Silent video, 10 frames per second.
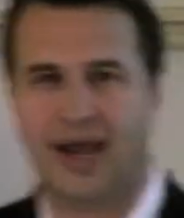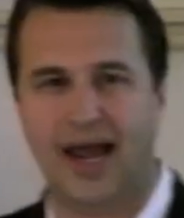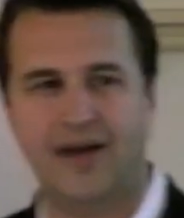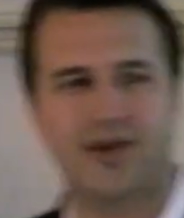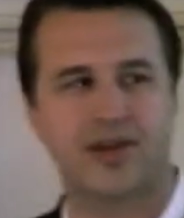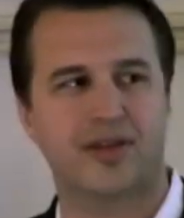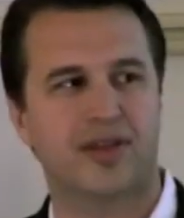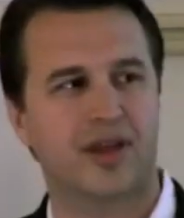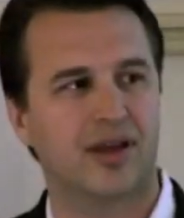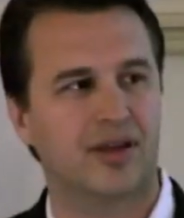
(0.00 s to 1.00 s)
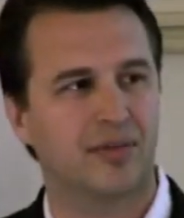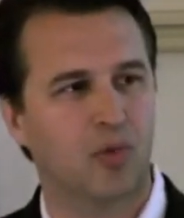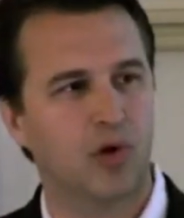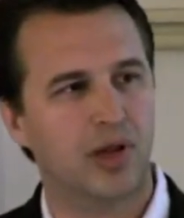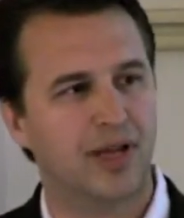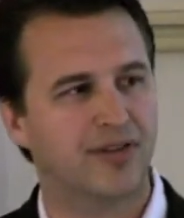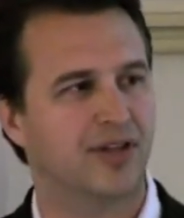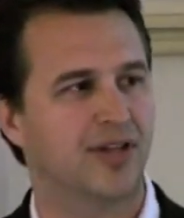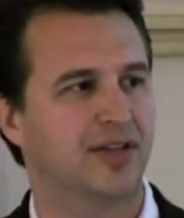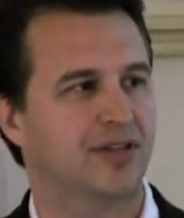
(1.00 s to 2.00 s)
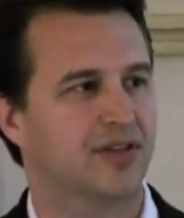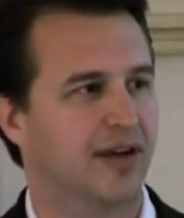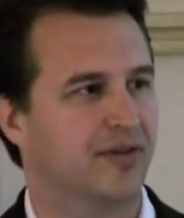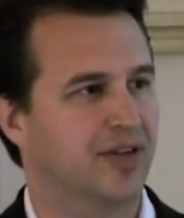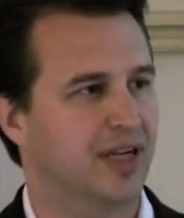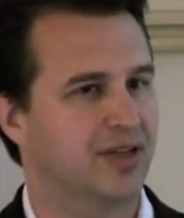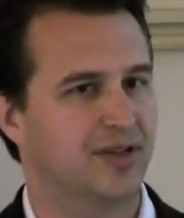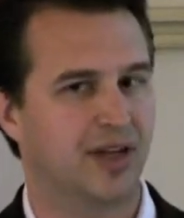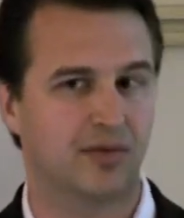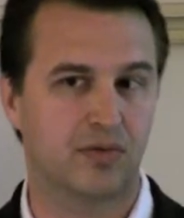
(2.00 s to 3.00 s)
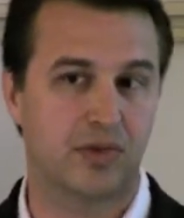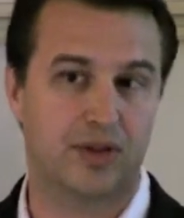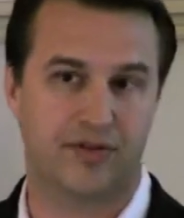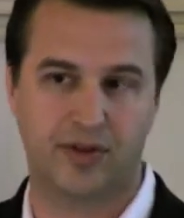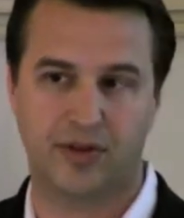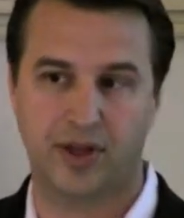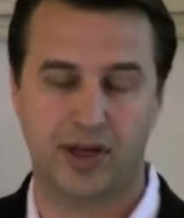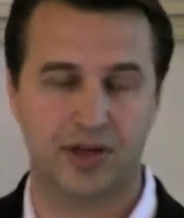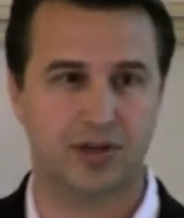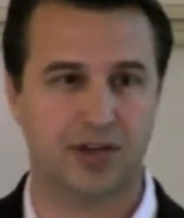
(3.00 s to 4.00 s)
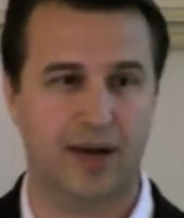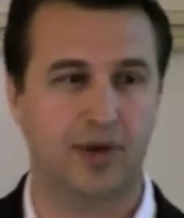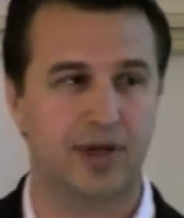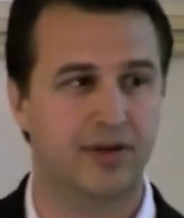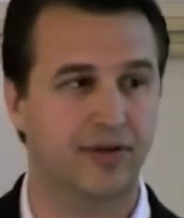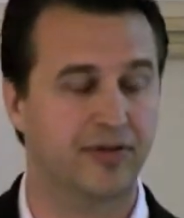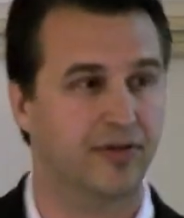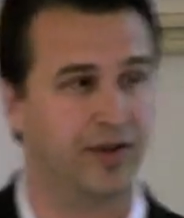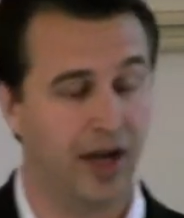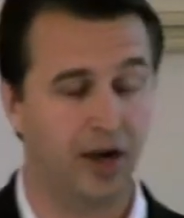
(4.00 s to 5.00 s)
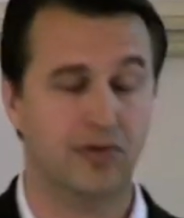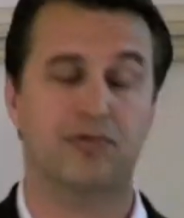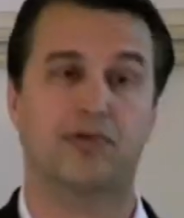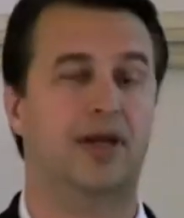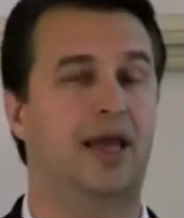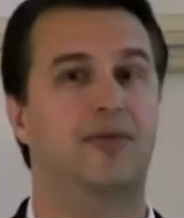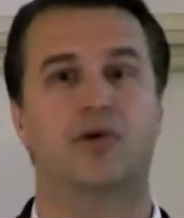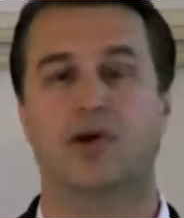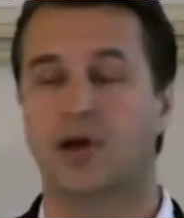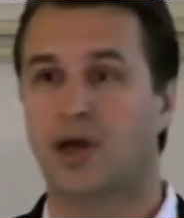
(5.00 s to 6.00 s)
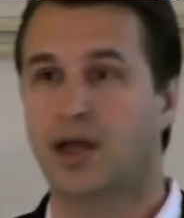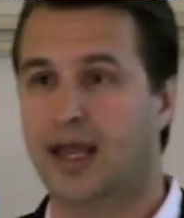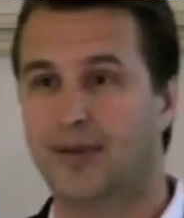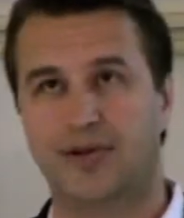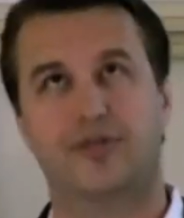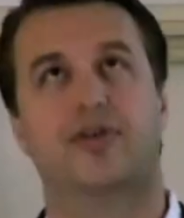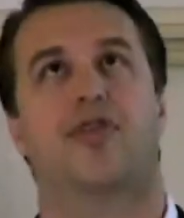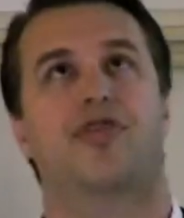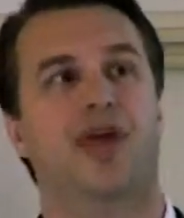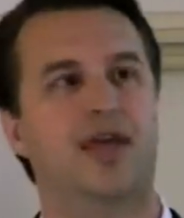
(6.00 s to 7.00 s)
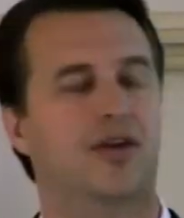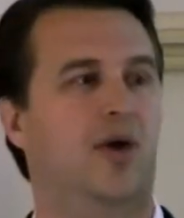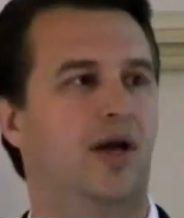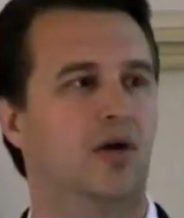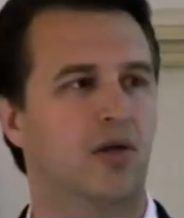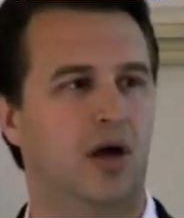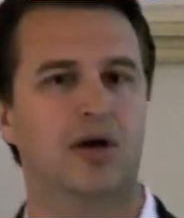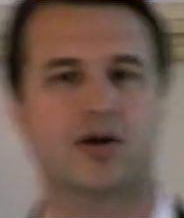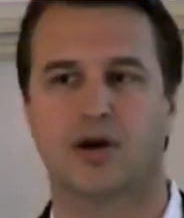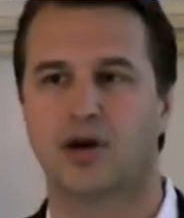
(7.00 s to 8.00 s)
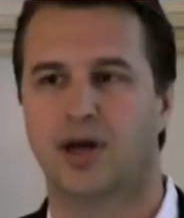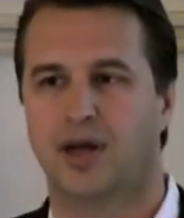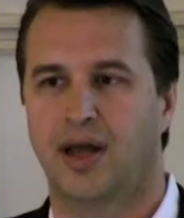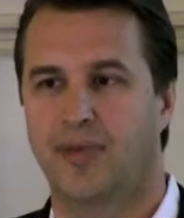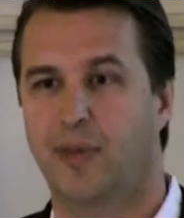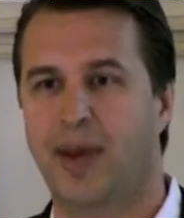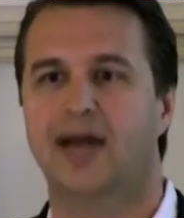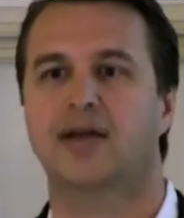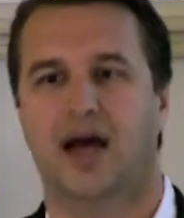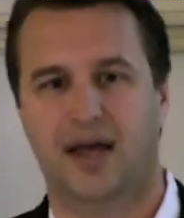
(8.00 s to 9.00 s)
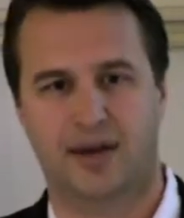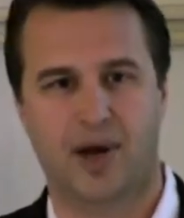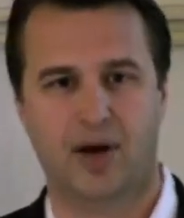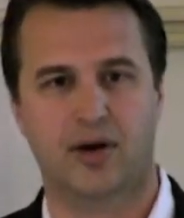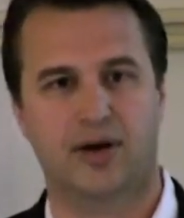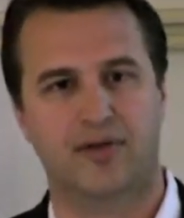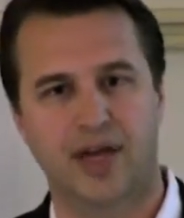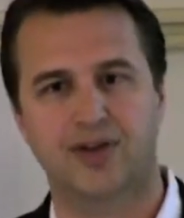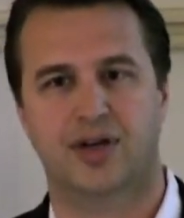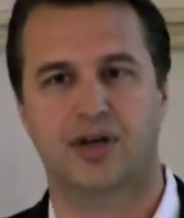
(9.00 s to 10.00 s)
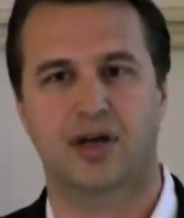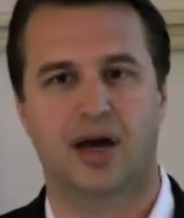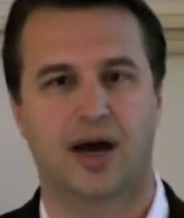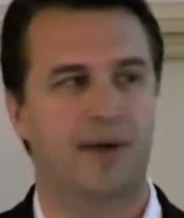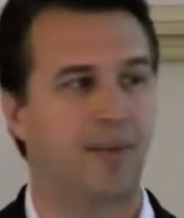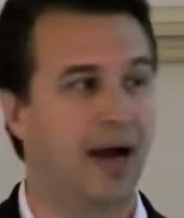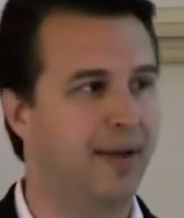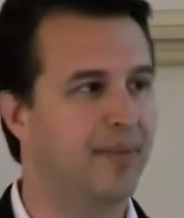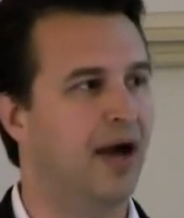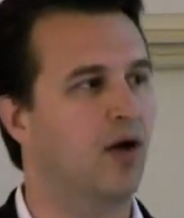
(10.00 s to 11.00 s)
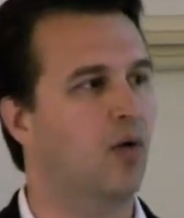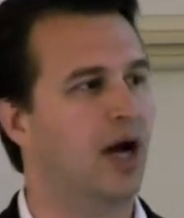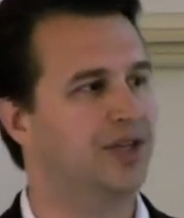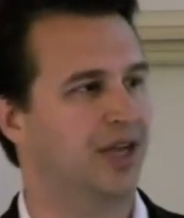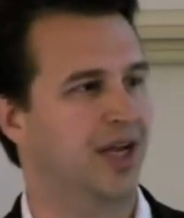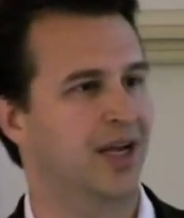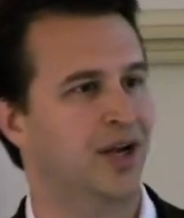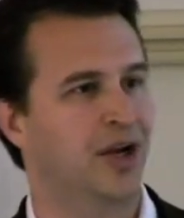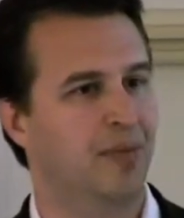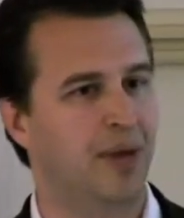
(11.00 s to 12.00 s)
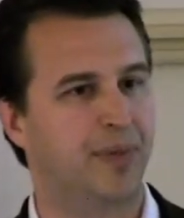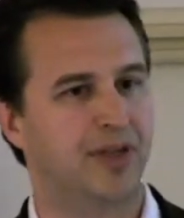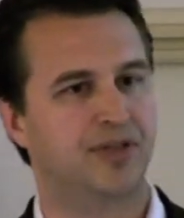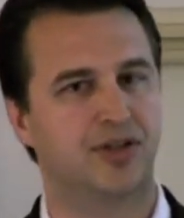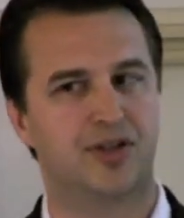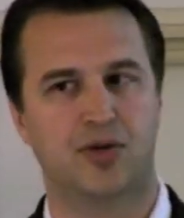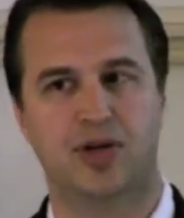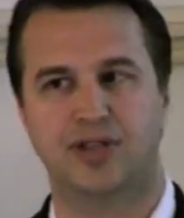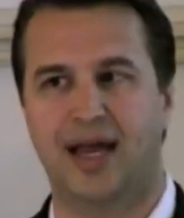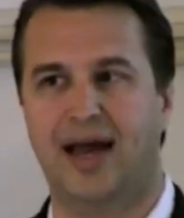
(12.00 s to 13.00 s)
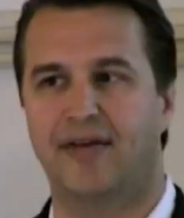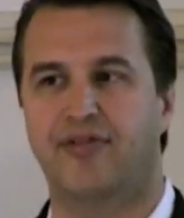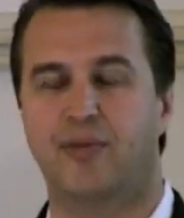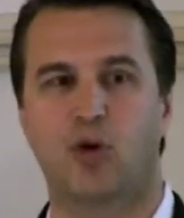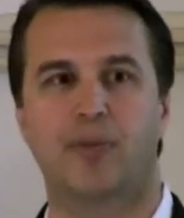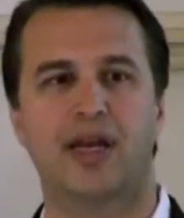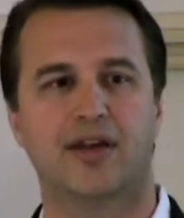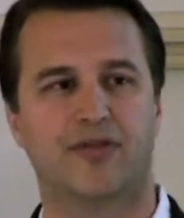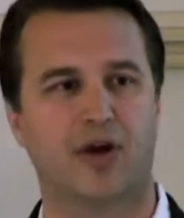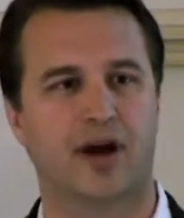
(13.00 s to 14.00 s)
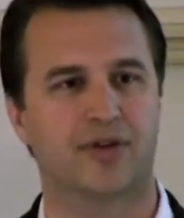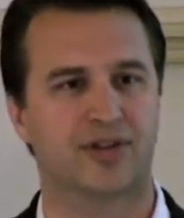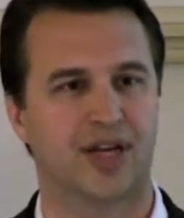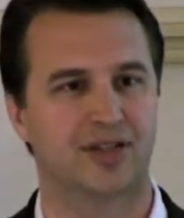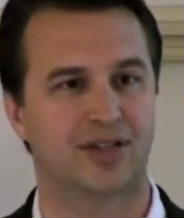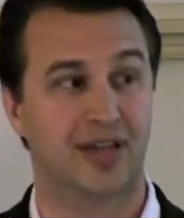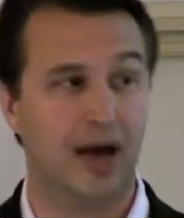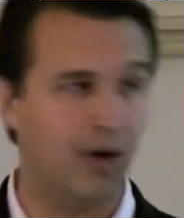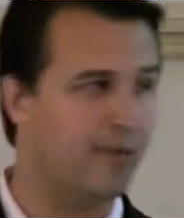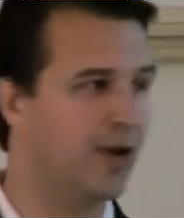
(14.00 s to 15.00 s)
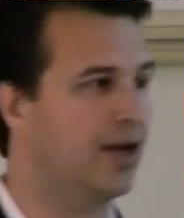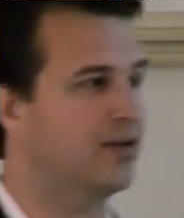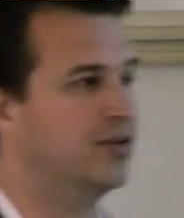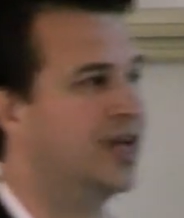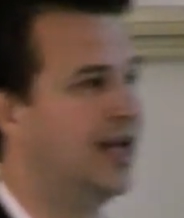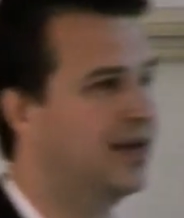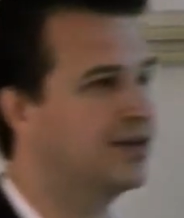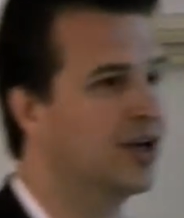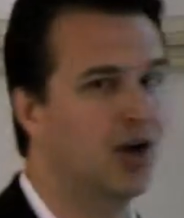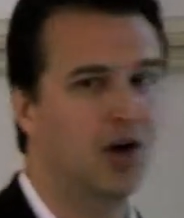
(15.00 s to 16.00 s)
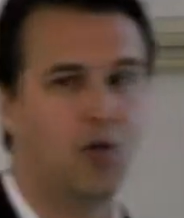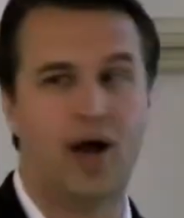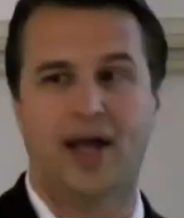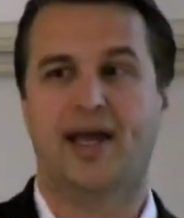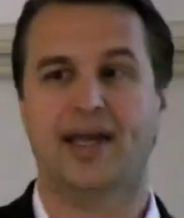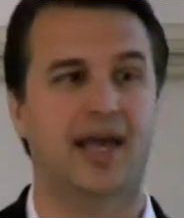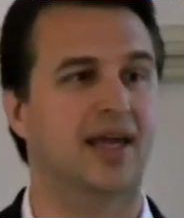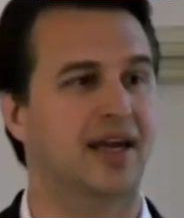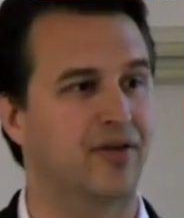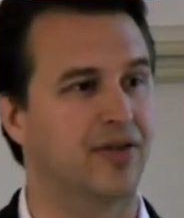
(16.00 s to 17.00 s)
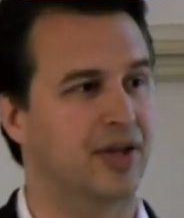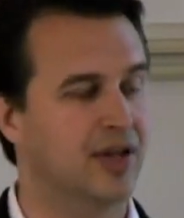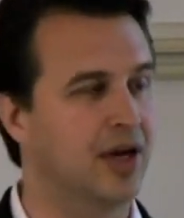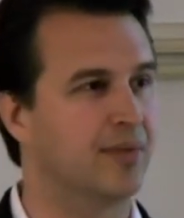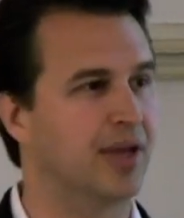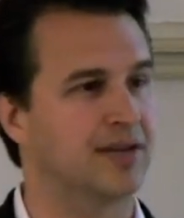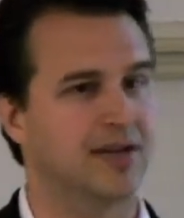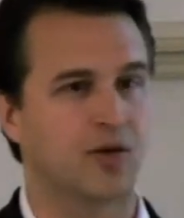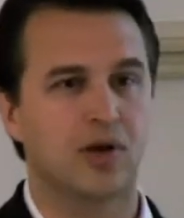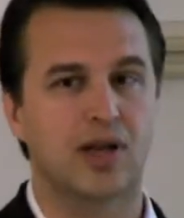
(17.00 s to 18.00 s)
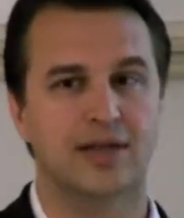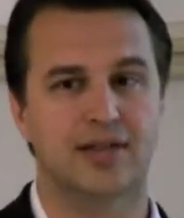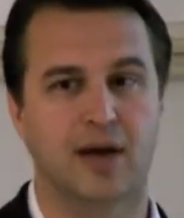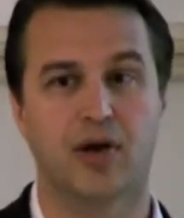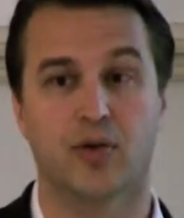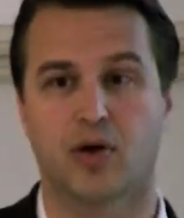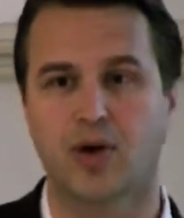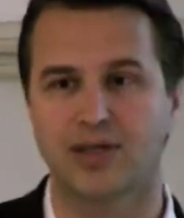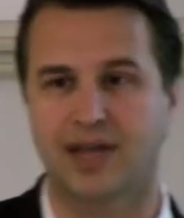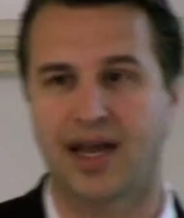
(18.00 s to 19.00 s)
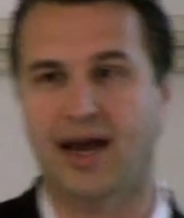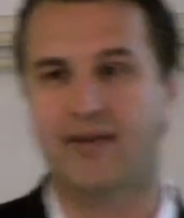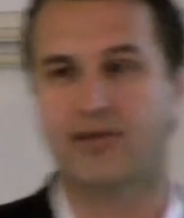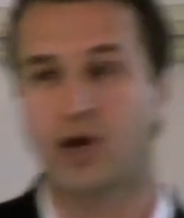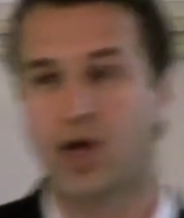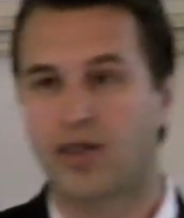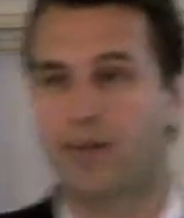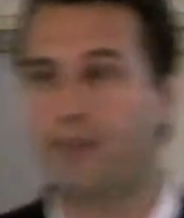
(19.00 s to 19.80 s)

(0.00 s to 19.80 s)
having the more or less contentious conversations and this, the initial time we did this, the CIO came to, our, came to us and said, thank you, I no longer am the bad guy in my organization. Um, I'm now watching my business units have the more meaningful conversations and now everybody understands why I can't get everything done because they realize how many requests I have and the